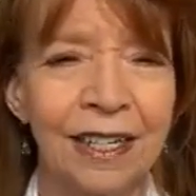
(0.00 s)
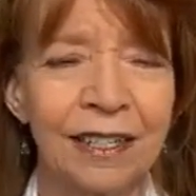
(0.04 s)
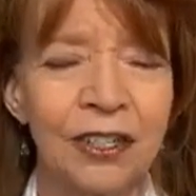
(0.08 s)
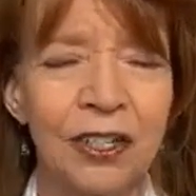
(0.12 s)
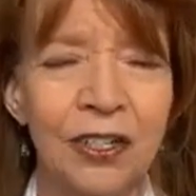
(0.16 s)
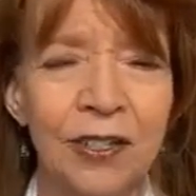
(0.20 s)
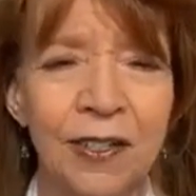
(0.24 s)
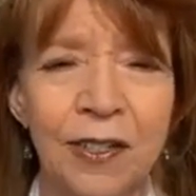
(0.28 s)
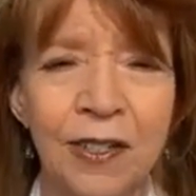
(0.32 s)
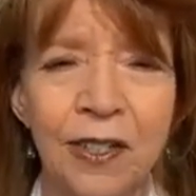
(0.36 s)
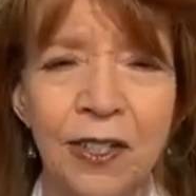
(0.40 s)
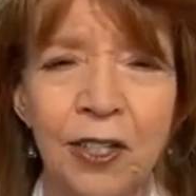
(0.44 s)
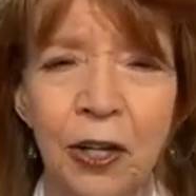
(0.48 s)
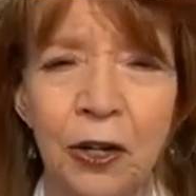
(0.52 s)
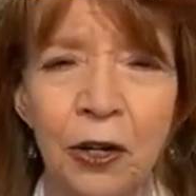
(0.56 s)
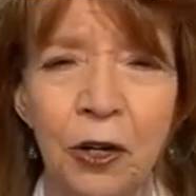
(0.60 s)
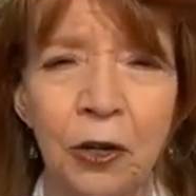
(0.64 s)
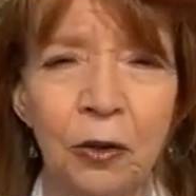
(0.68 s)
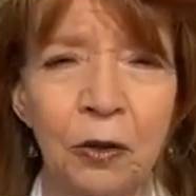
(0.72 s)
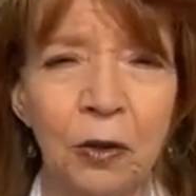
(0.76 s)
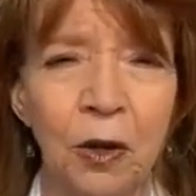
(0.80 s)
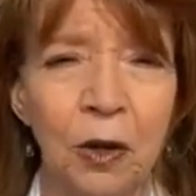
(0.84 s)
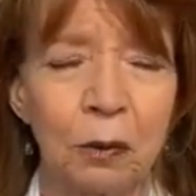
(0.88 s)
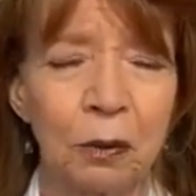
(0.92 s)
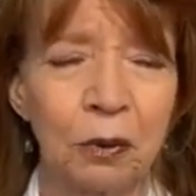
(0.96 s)
Just
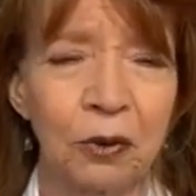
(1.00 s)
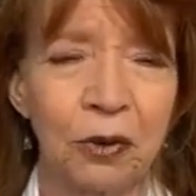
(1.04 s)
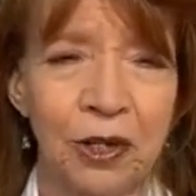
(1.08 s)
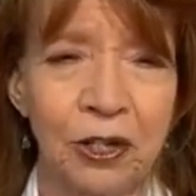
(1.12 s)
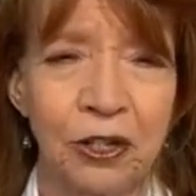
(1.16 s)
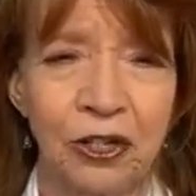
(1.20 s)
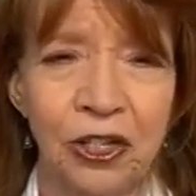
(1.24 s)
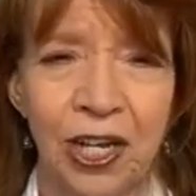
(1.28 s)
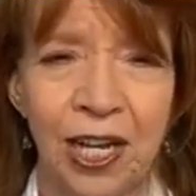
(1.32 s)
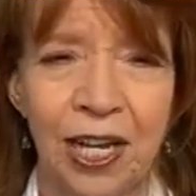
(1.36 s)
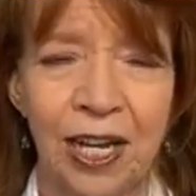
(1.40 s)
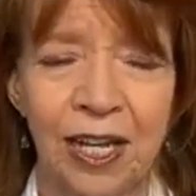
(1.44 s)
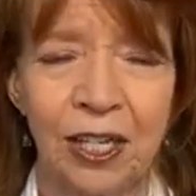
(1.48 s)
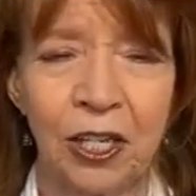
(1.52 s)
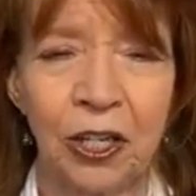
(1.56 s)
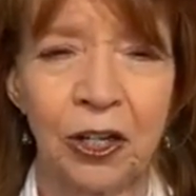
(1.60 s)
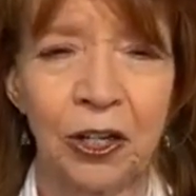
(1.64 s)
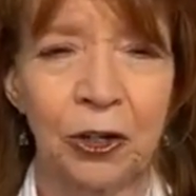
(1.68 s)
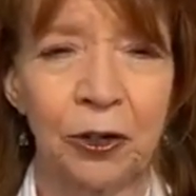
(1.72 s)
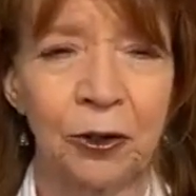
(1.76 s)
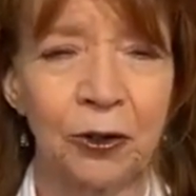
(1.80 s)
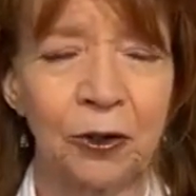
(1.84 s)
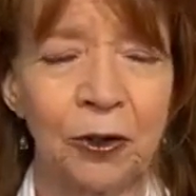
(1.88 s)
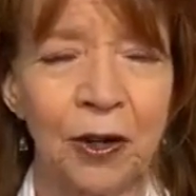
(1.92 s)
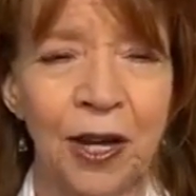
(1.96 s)
so appreciate
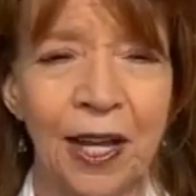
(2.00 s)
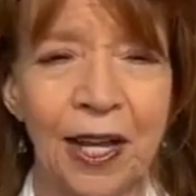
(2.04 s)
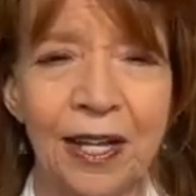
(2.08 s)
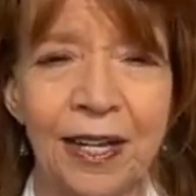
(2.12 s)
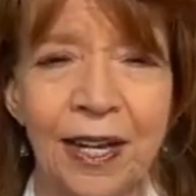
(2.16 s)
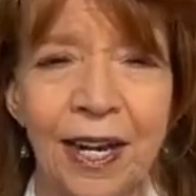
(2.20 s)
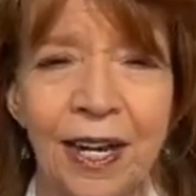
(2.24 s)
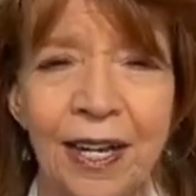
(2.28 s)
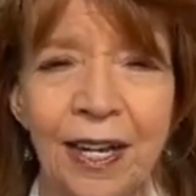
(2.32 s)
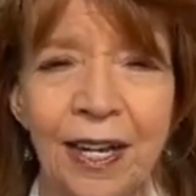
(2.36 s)
you. And I